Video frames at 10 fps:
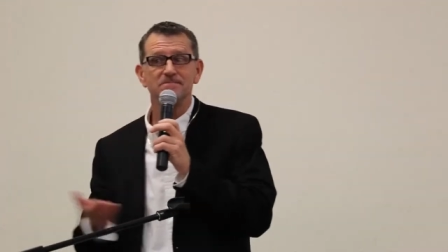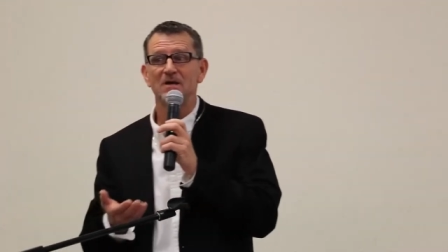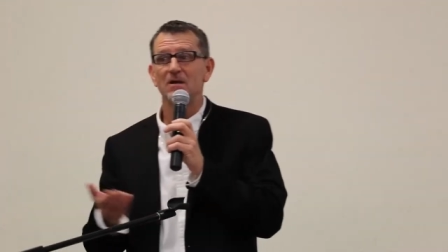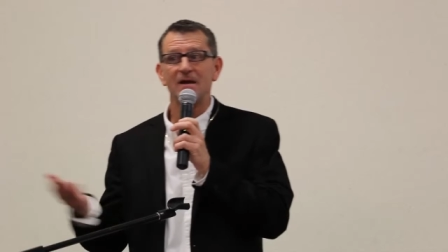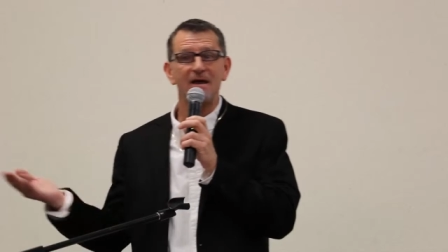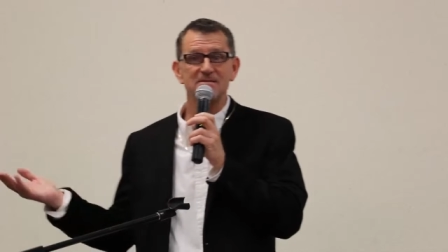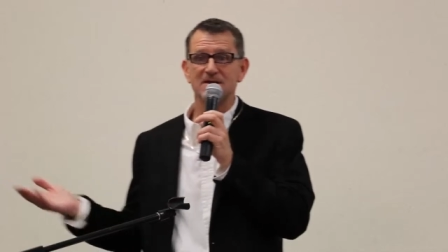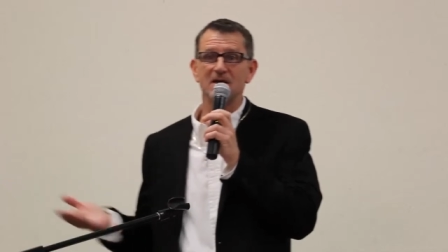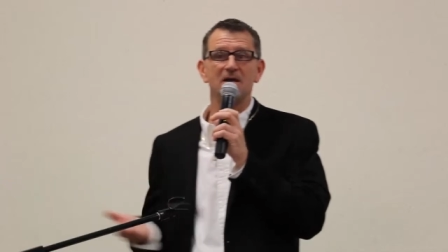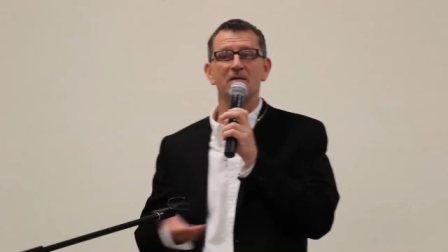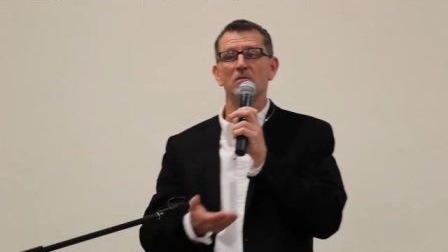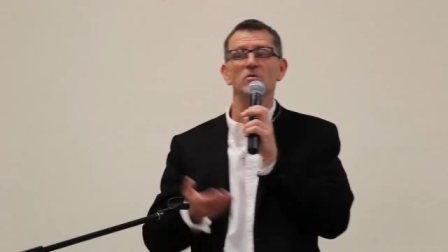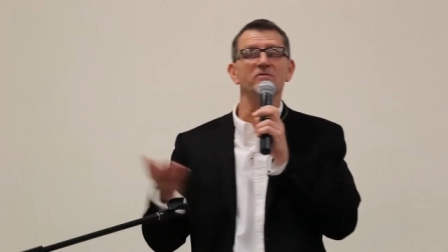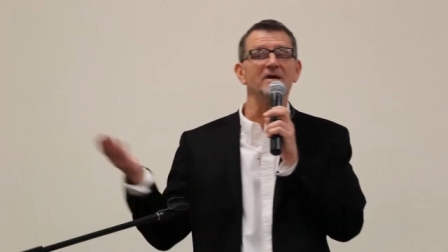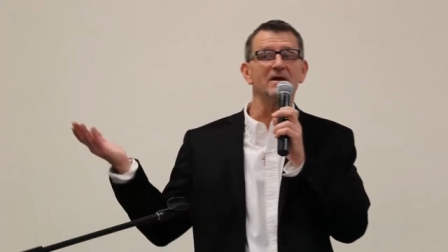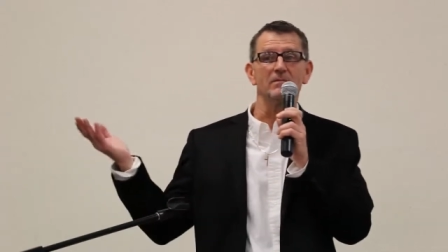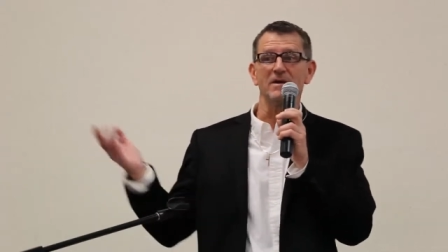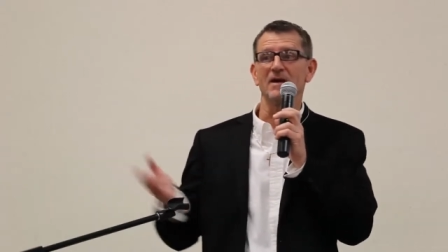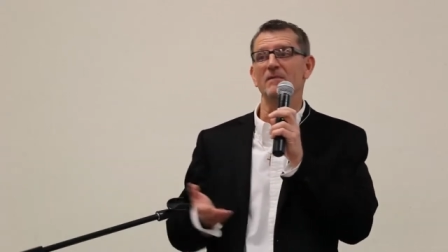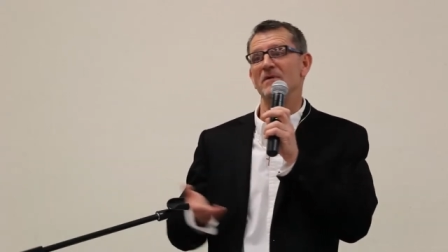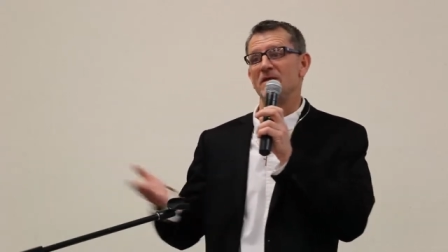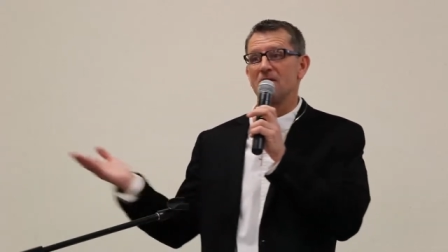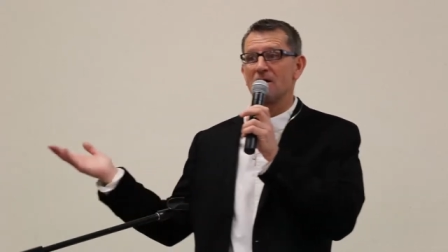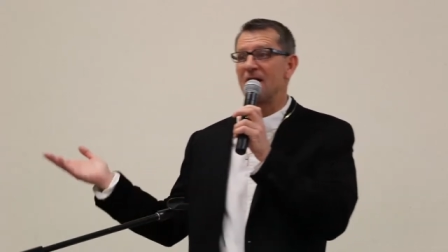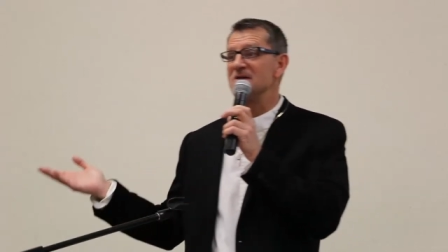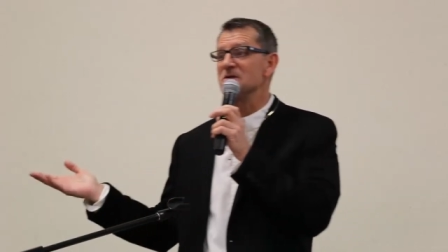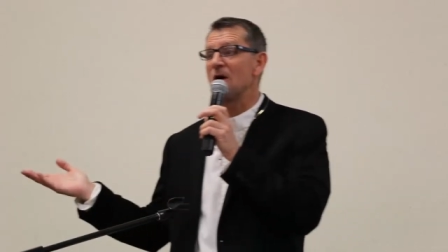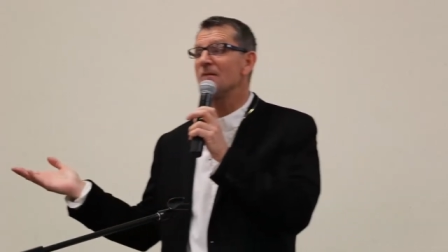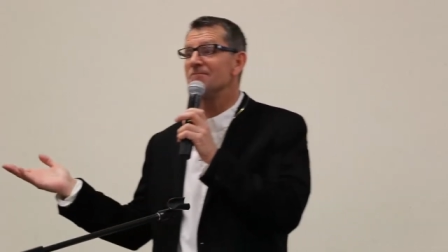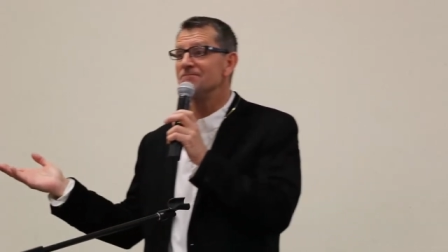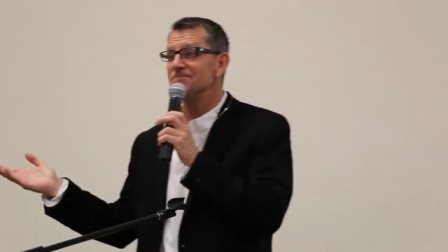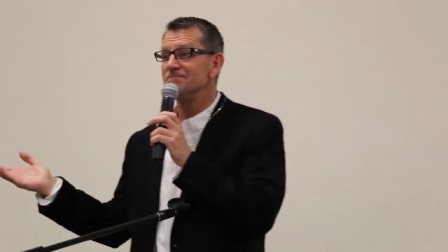You can ask any other moving company how many of their guys are.